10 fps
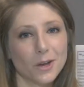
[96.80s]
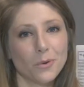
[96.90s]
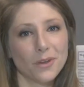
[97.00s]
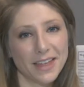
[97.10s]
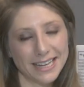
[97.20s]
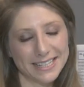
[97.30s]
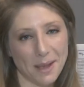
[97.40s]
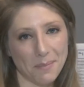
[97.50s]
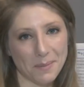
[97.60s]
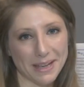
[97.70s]
With any
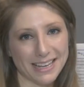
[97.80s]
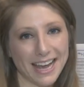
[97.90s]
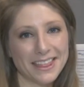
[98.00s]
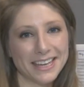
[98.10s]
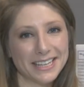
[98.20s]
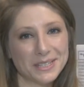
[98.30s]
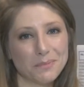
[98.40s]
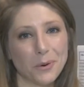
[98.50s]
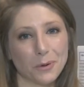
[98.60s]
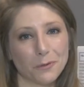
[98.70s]
supplement, I think it's
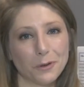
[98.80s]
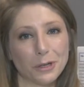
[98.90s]
important for